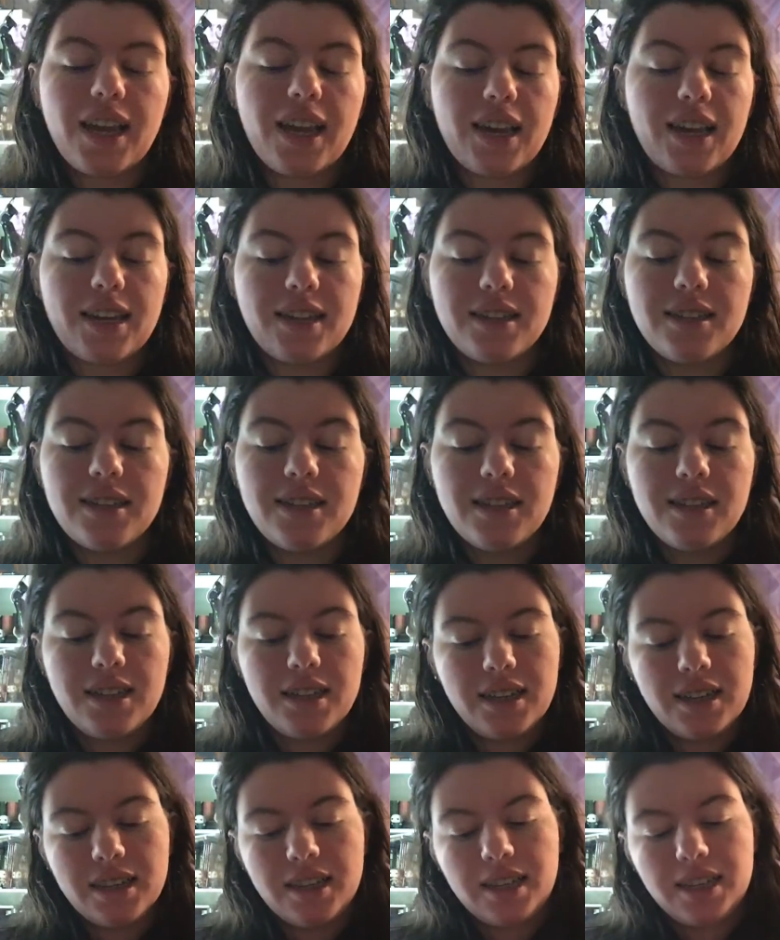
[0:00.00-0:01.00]
And
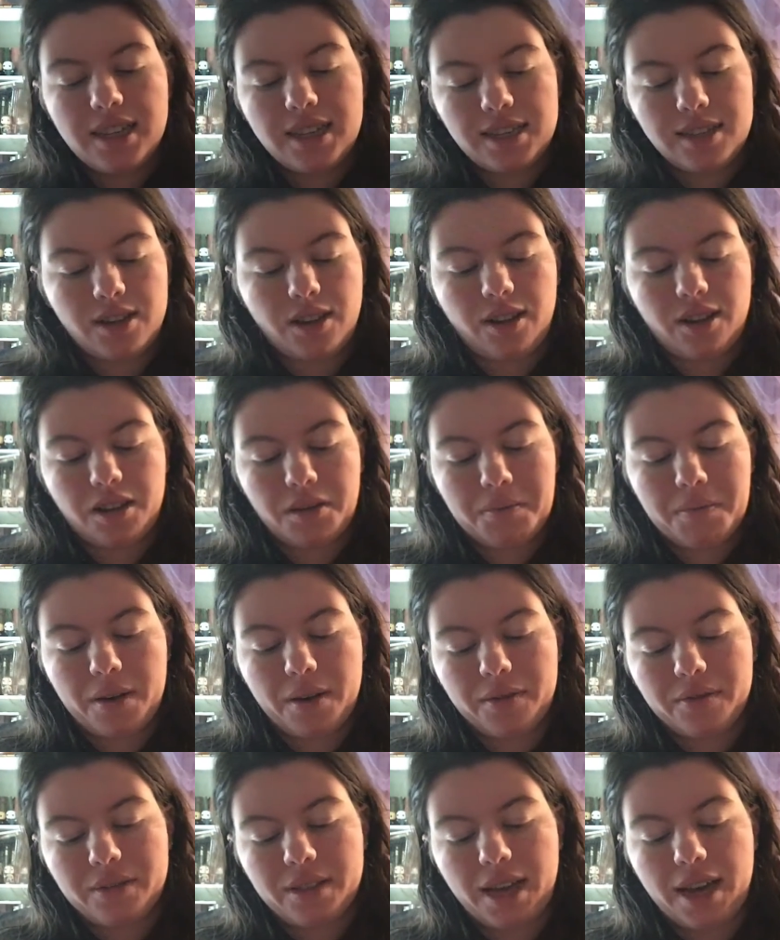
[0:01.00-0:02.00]
it's all
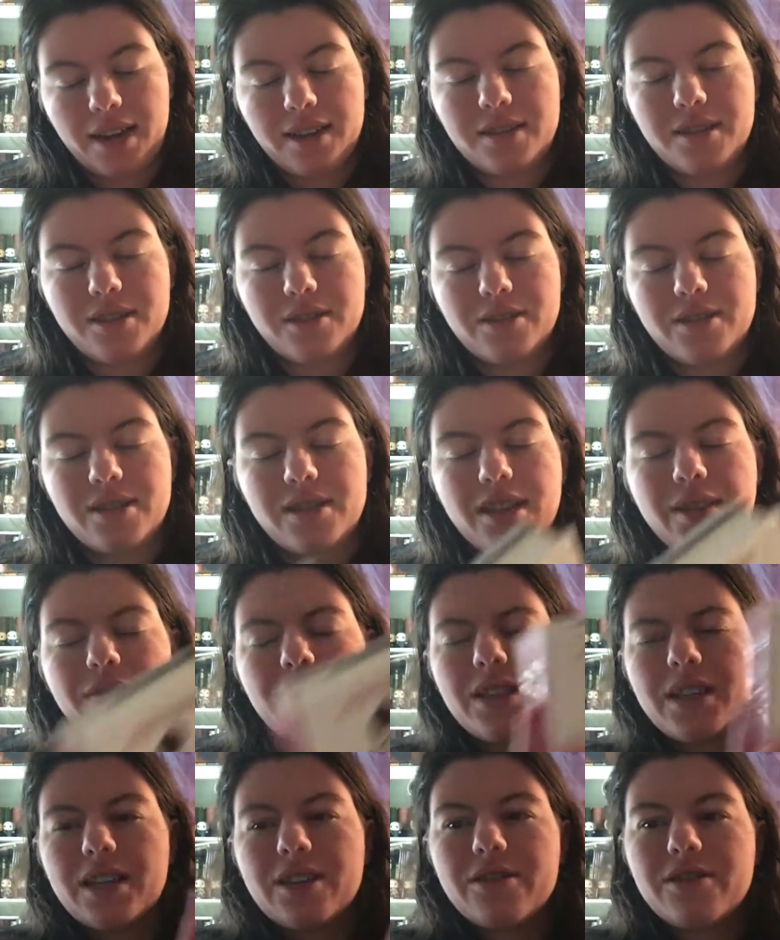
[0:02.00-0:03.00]
about that, so it's
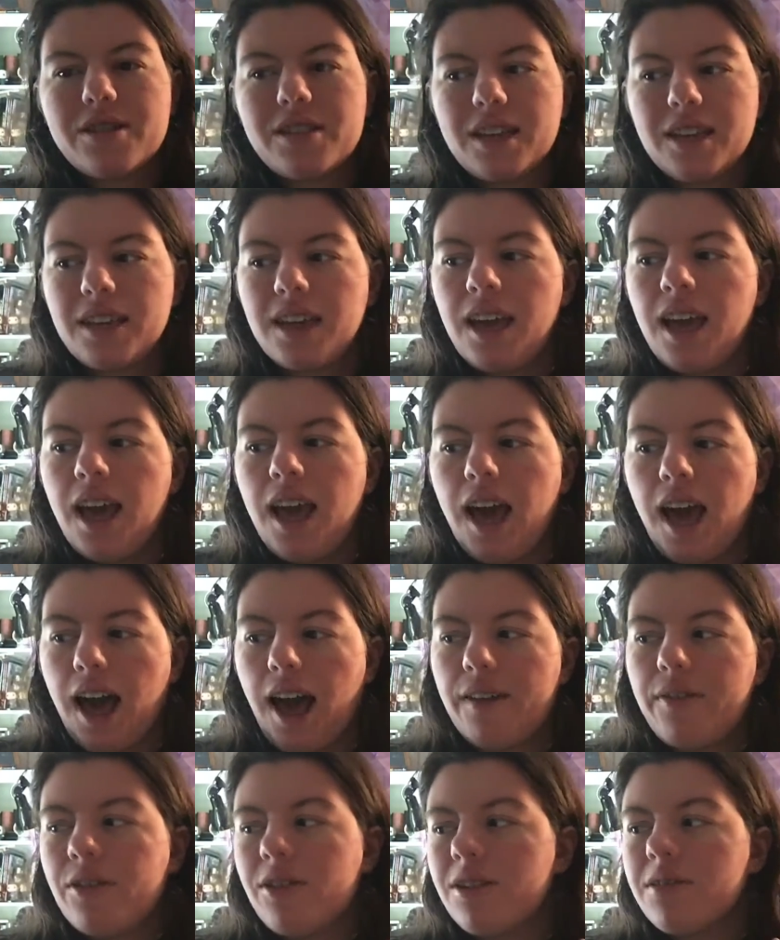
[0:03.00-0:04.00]
definitely interesting.
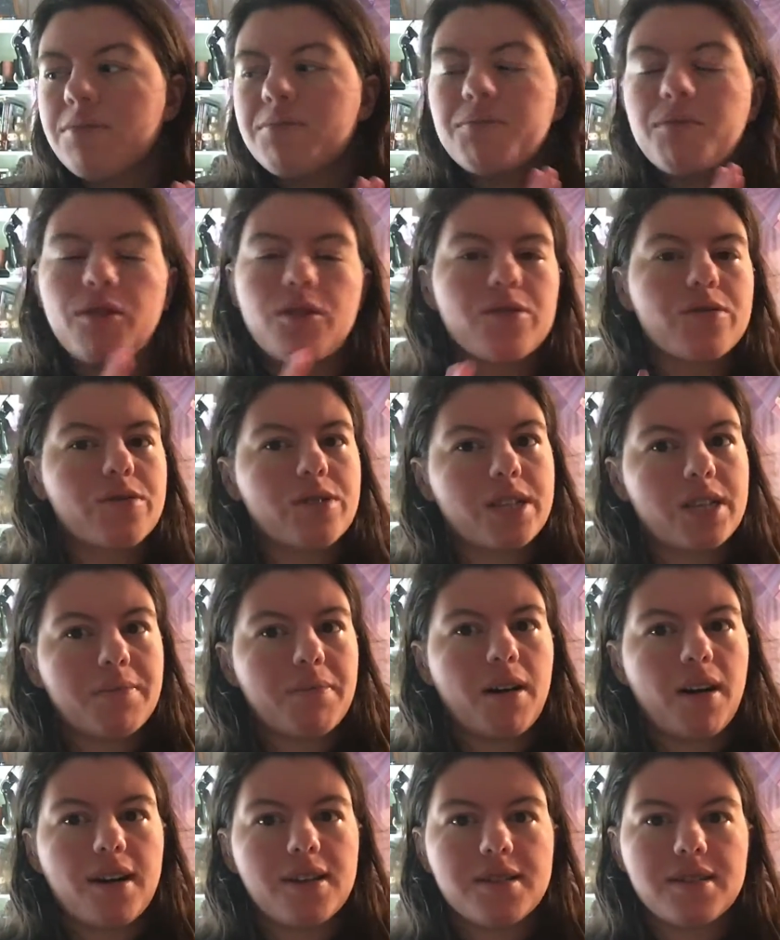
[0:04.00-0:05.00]
I've heard mostly
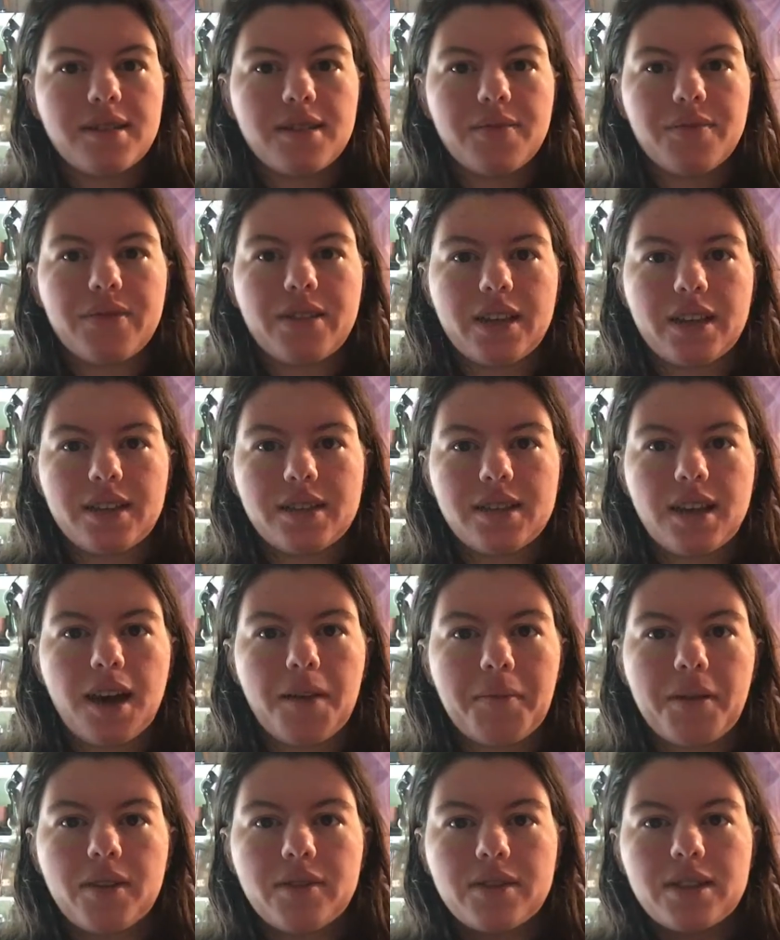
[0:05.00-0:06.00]
positive things
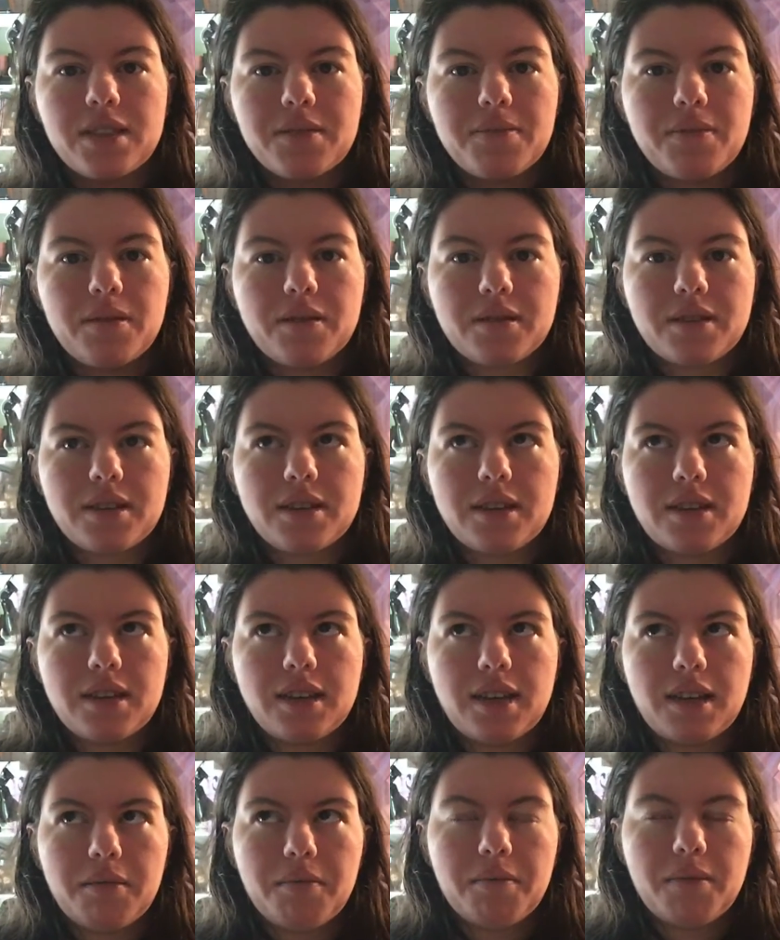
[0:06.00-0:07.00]
about this book
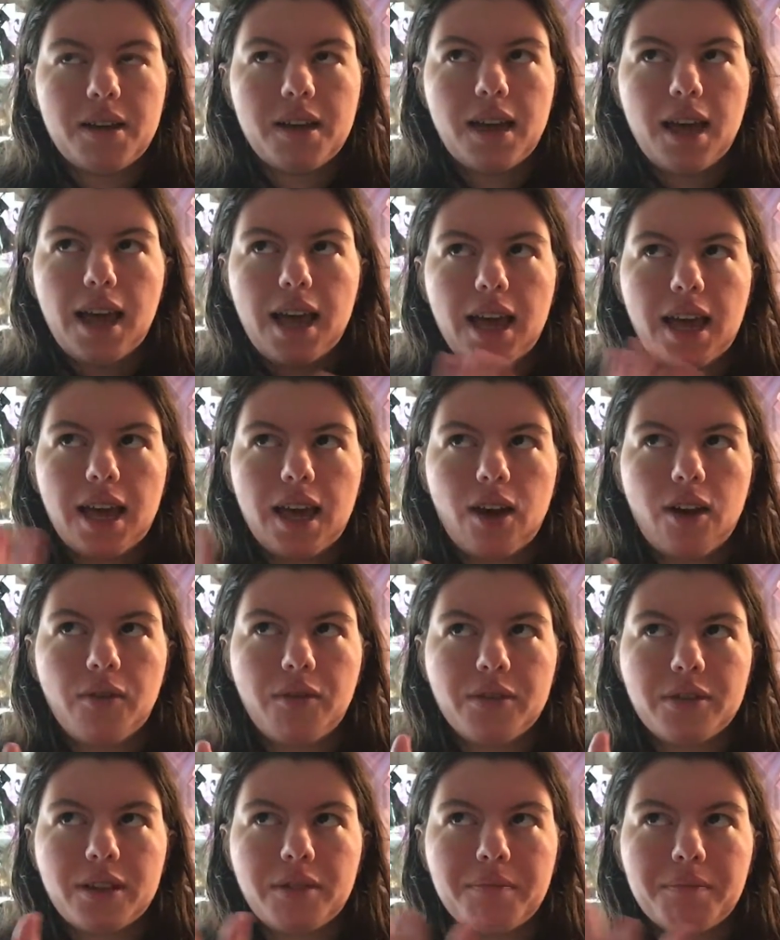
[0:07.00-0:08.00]

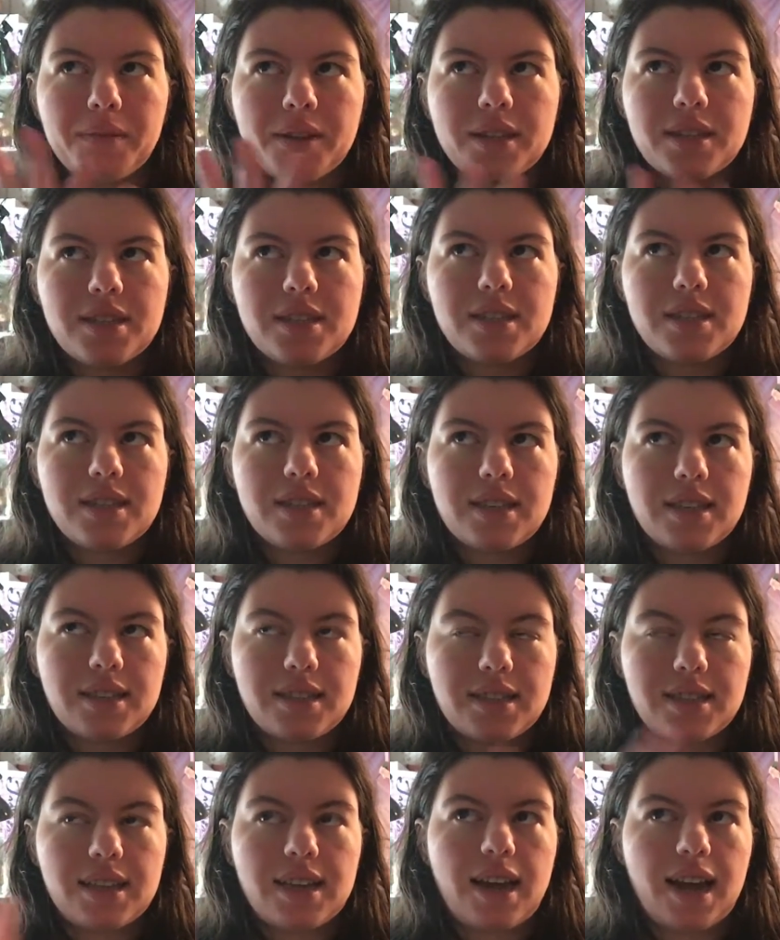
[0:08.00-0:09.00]
over the months
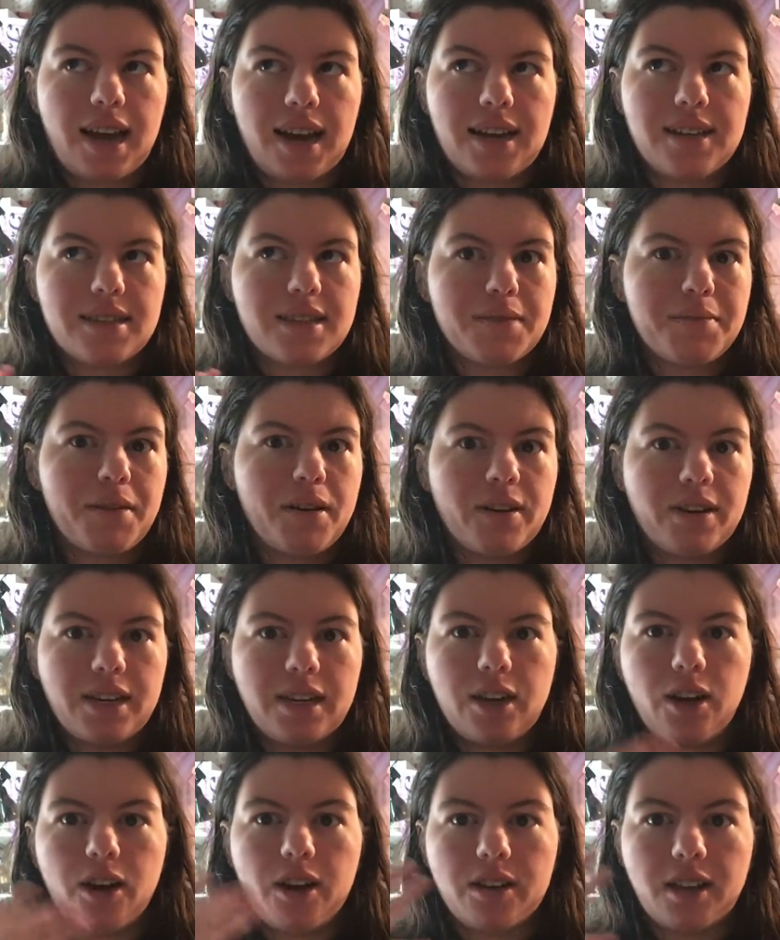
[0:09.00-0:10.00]
since it has come out,
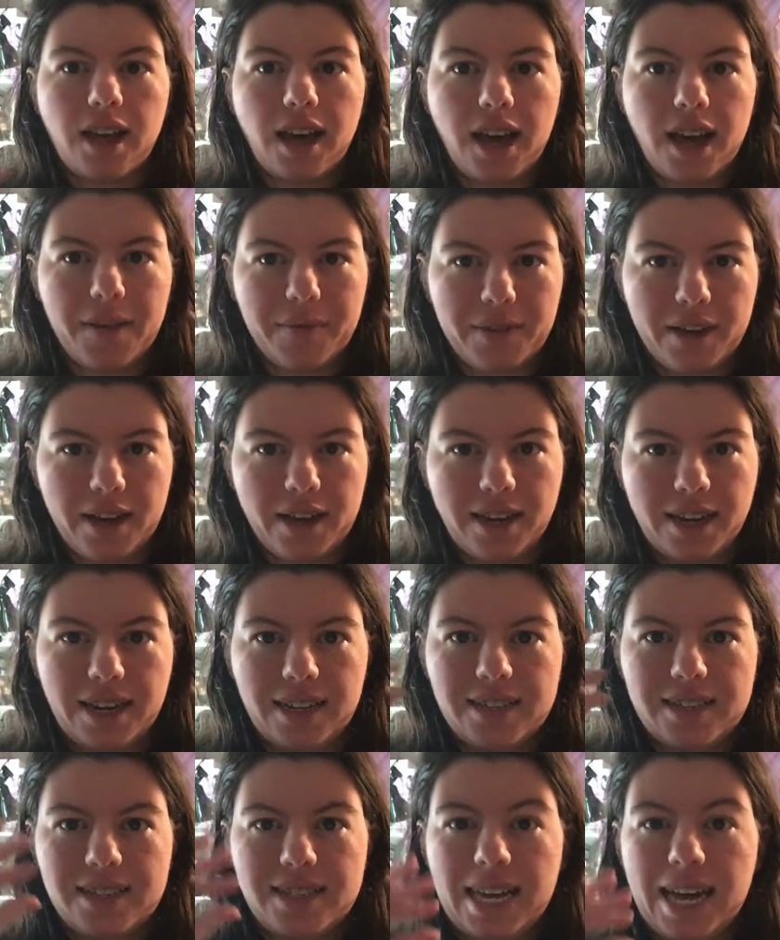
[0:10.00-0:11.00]
and all the hype kind of
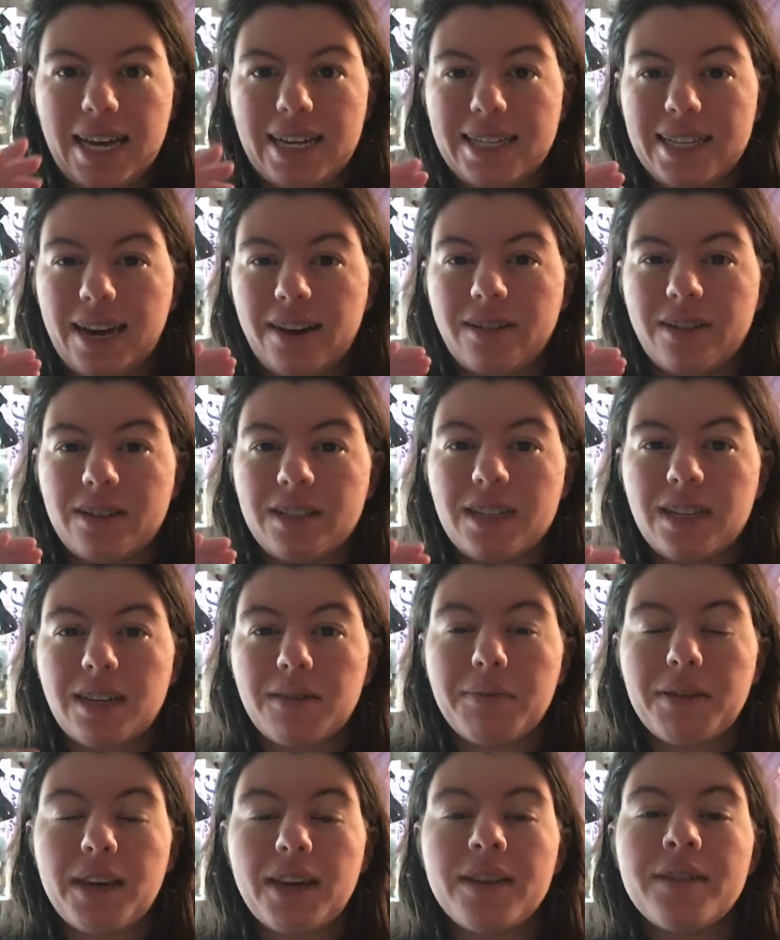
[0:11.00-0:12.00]
has died down a
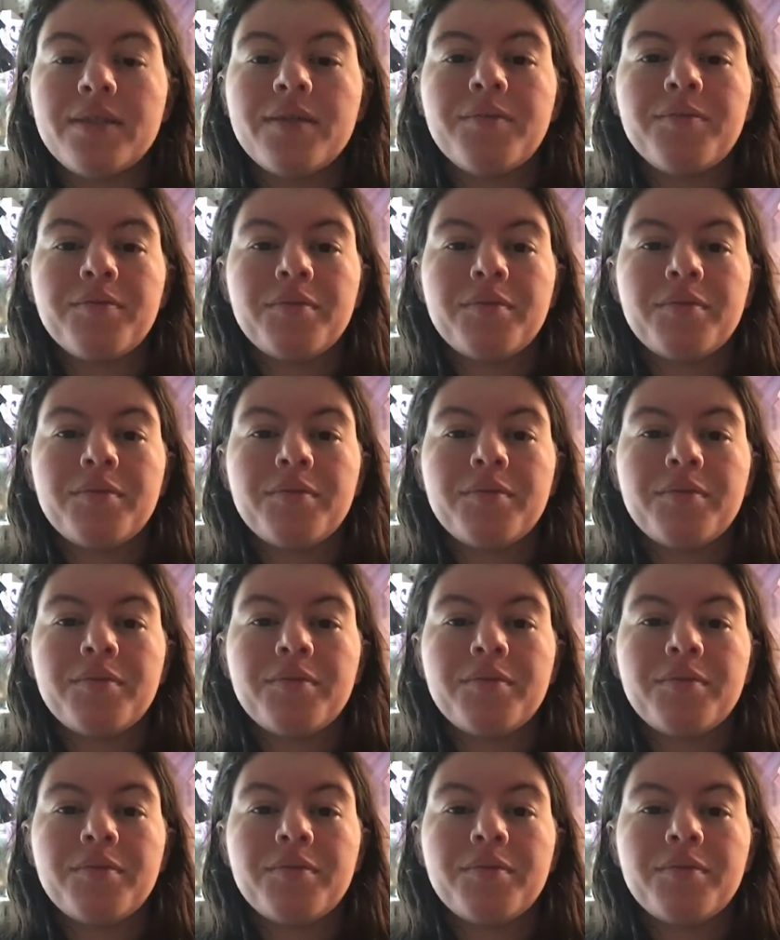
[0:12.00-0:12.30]
little bit.